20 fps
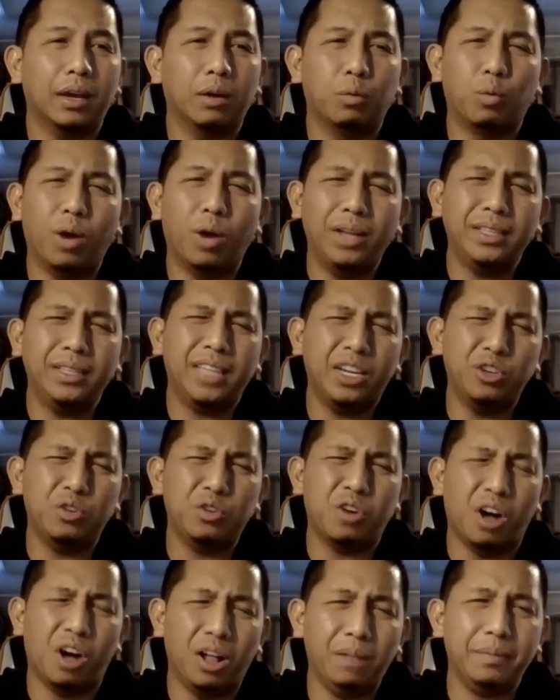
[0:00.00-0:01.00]
one day you
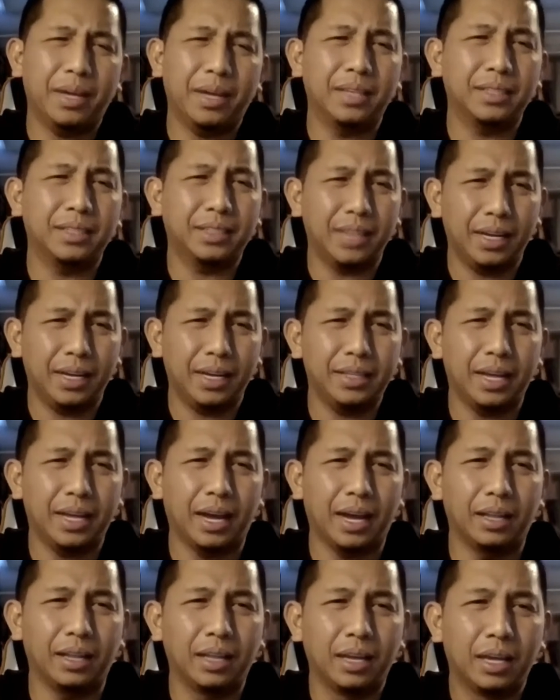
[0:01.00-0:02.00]
call me and say that